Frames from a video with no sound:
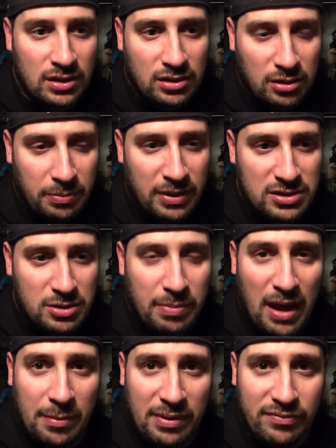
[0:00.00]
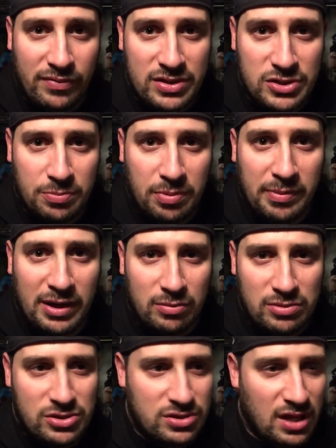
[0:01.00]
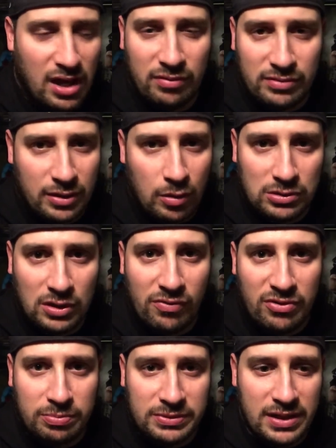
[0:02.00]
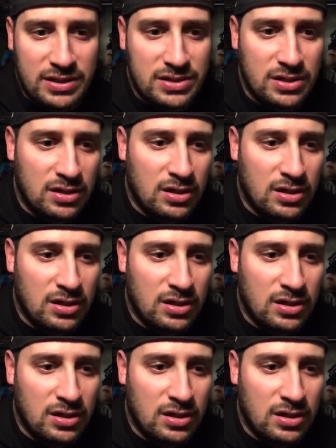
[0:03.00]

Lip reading: compared to Batman v Superman, which is kind of like all over the place.